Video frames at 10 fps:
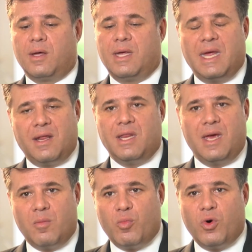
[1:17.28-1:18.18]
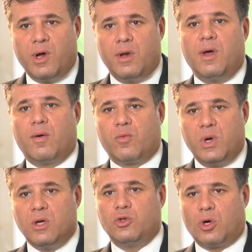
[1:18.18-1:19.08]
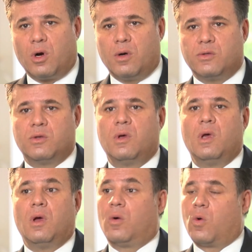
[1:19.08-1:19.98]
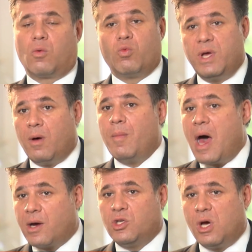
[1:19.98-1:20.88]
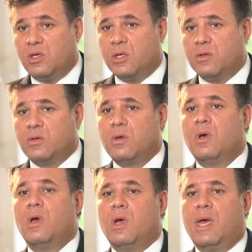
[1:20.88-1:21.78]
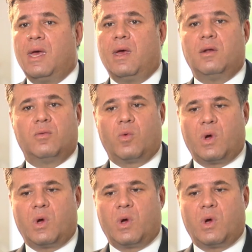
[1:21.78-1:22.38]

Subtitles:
getting the input of real jurors or real mock judges and